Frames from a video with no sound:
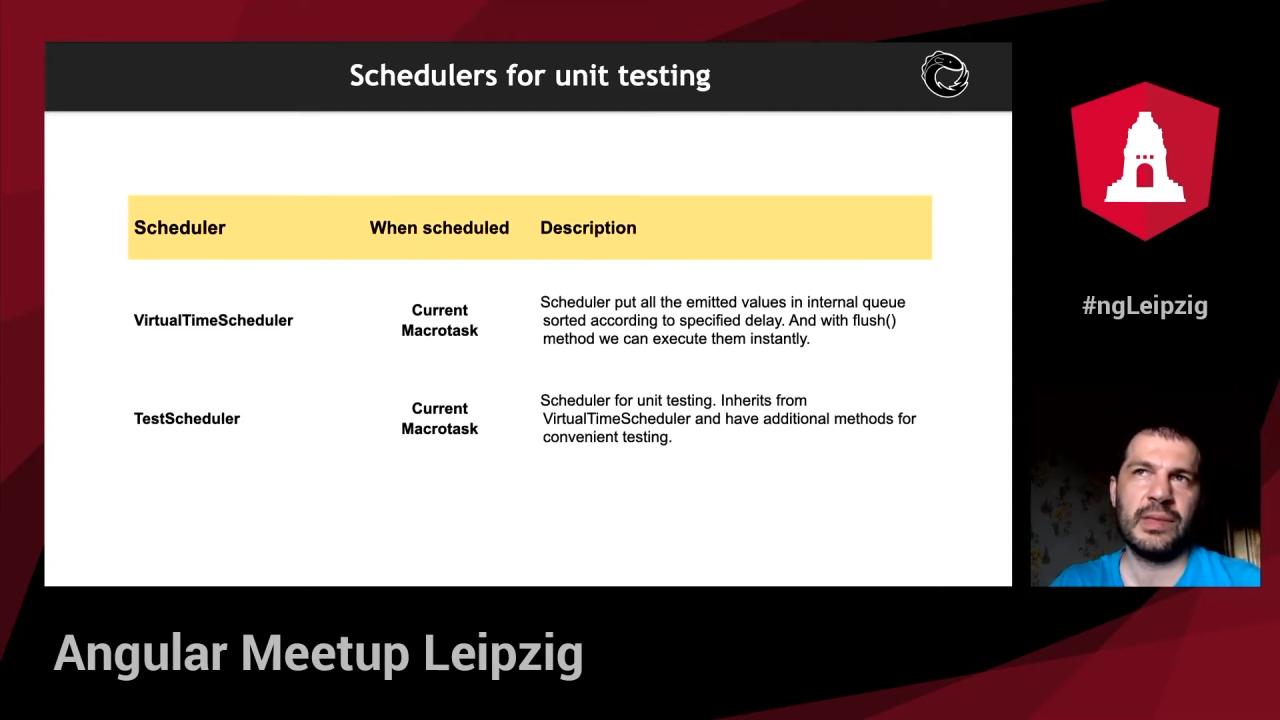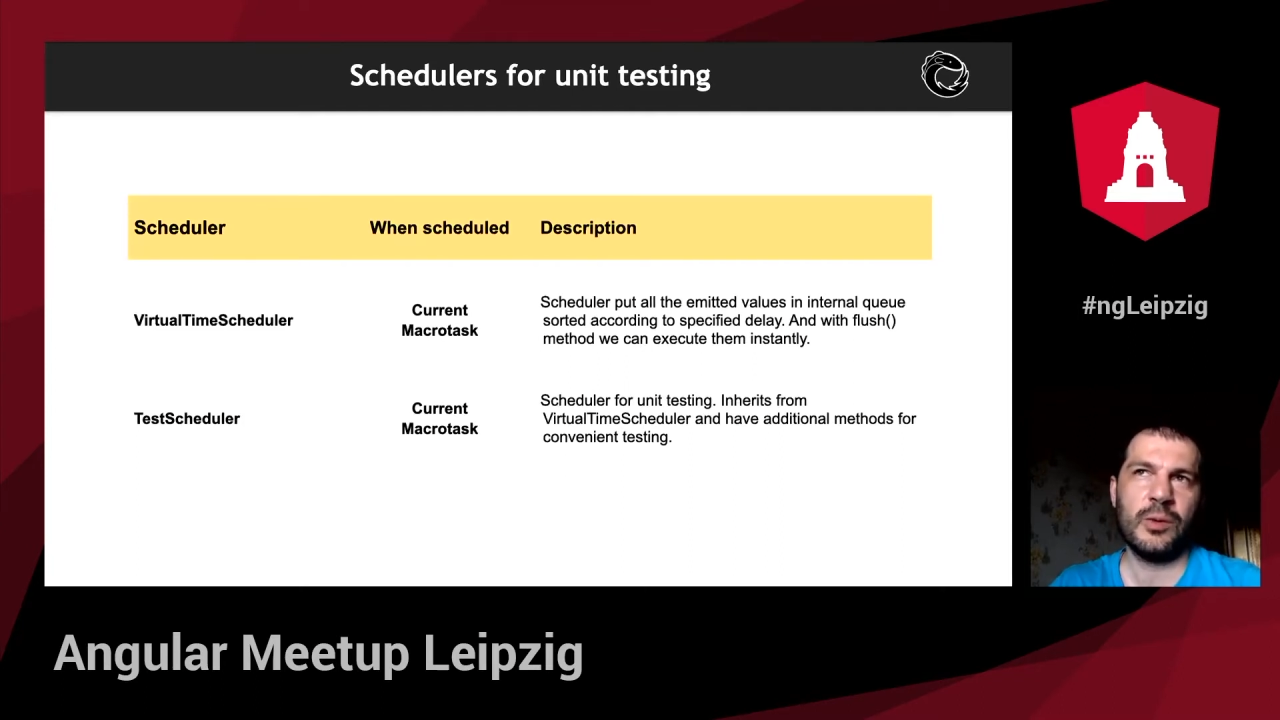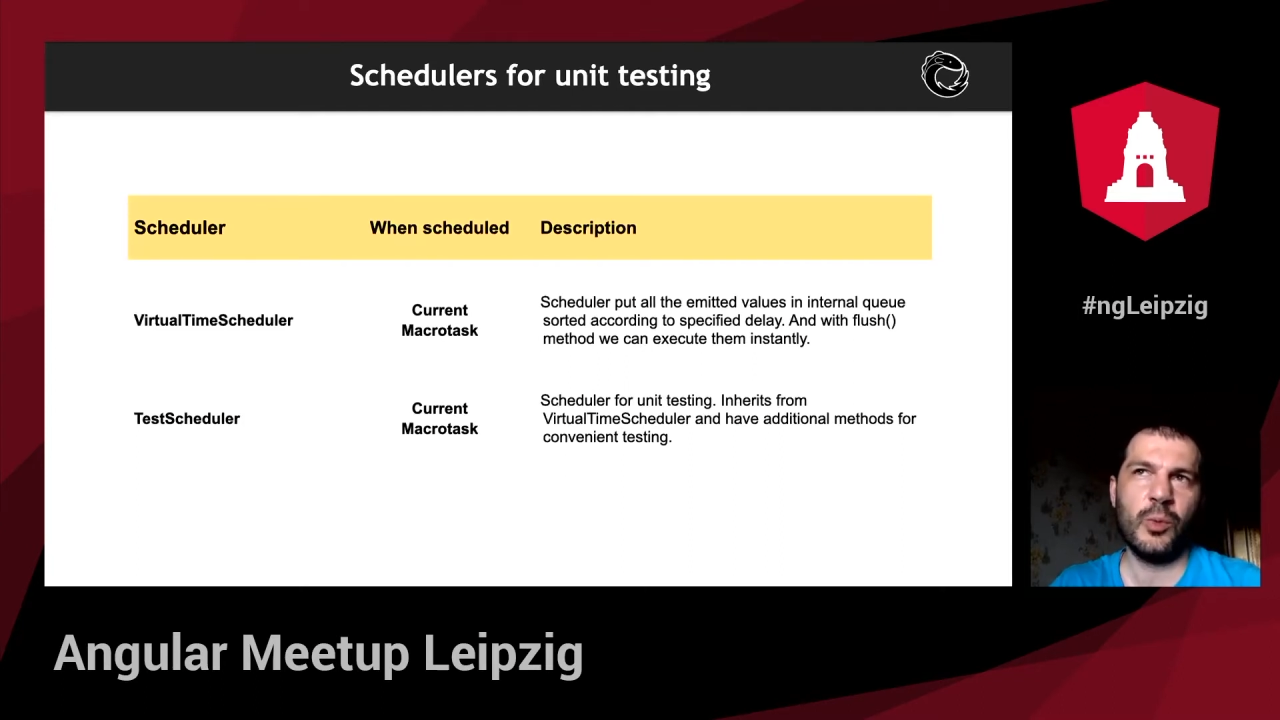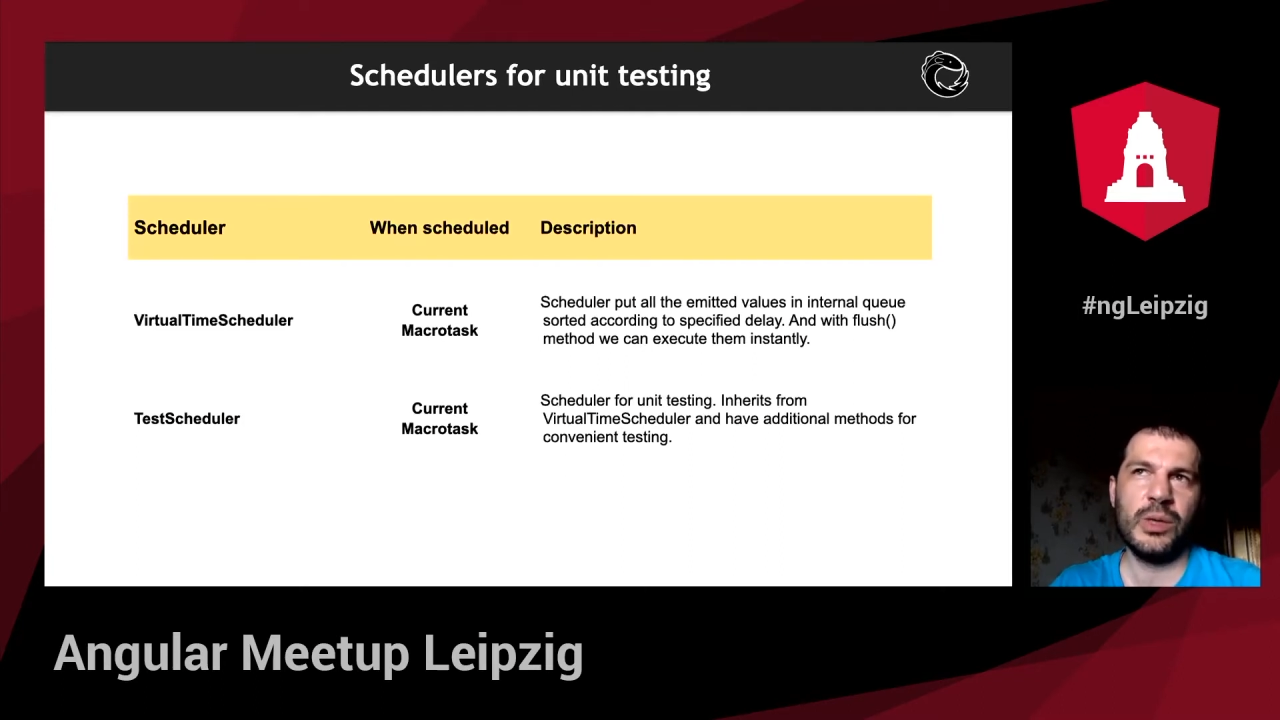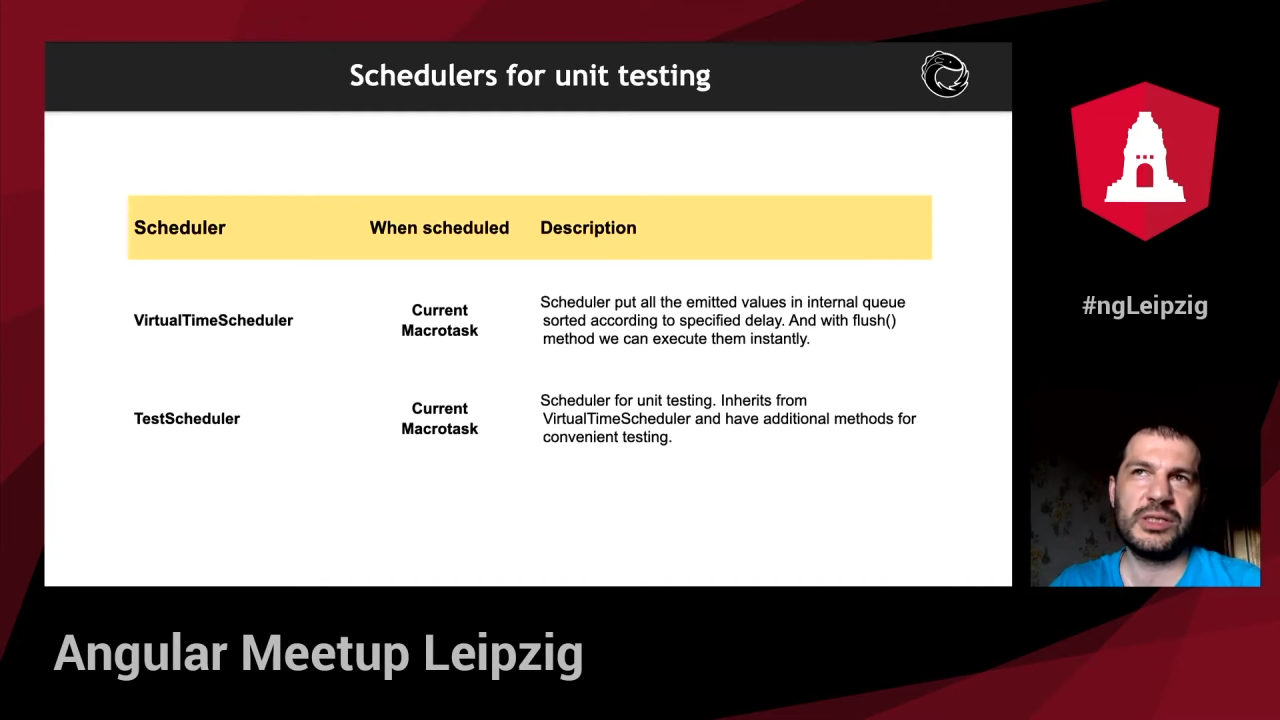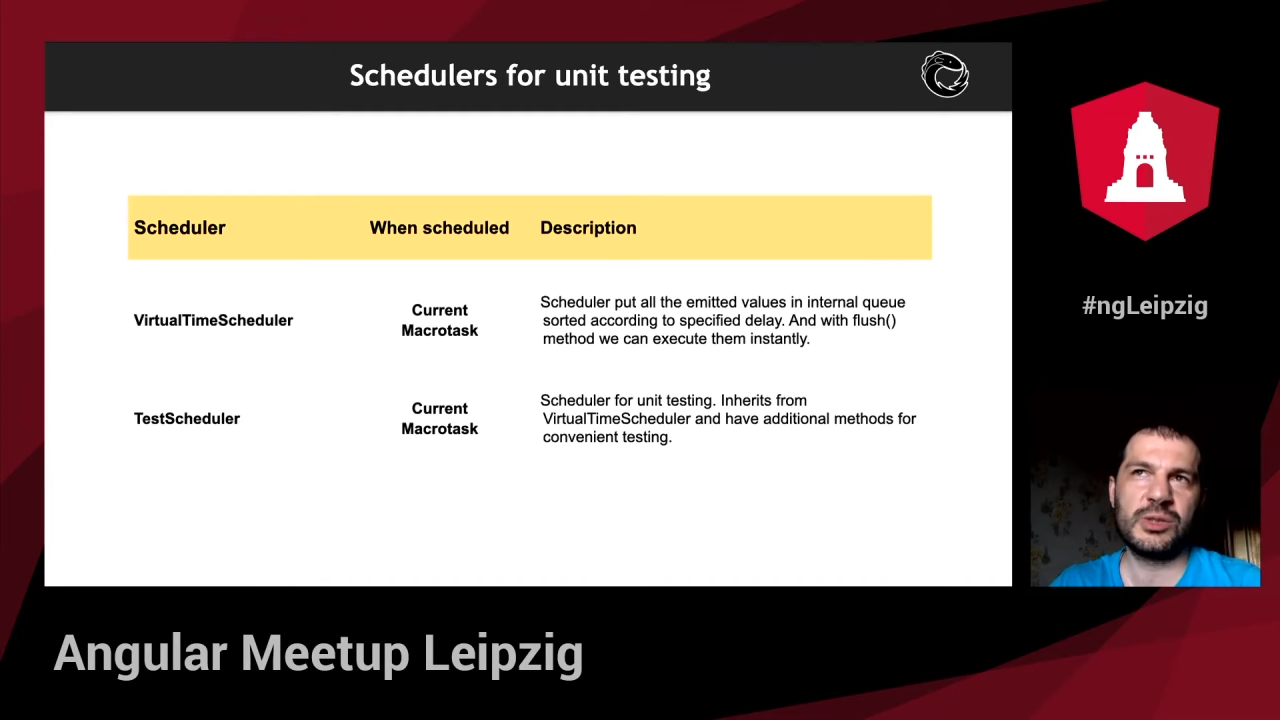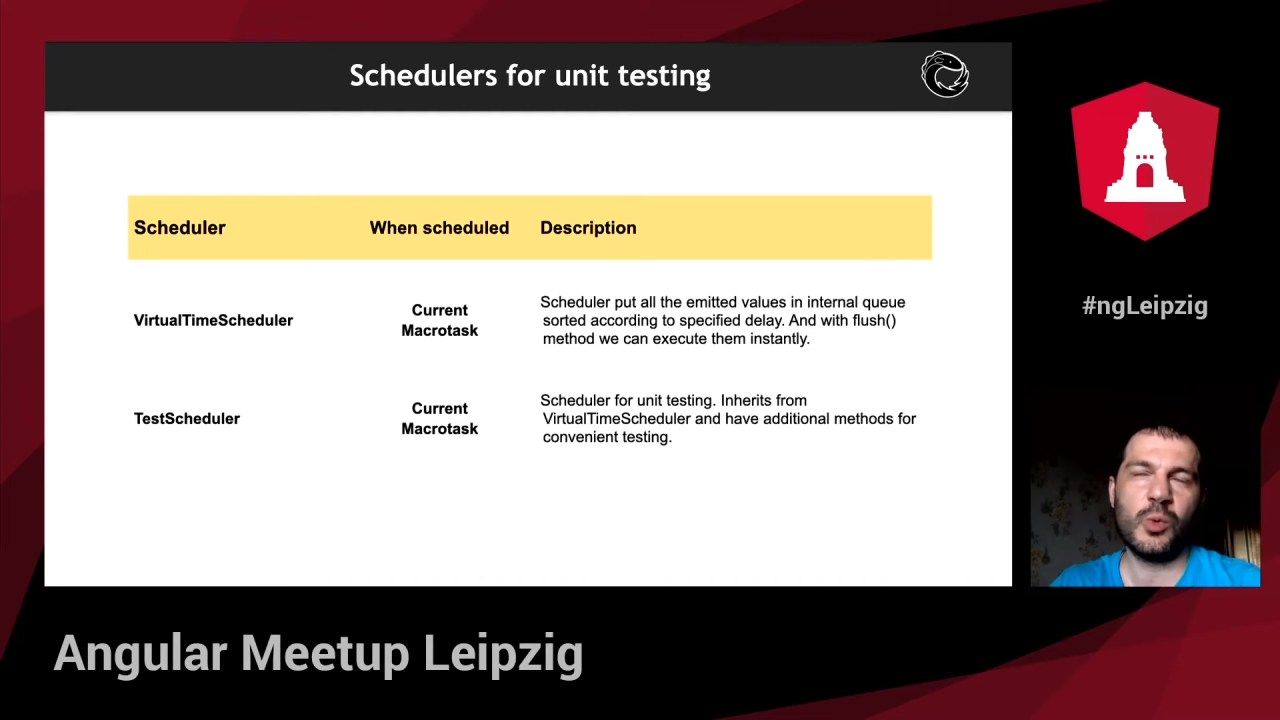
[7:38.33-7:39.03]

which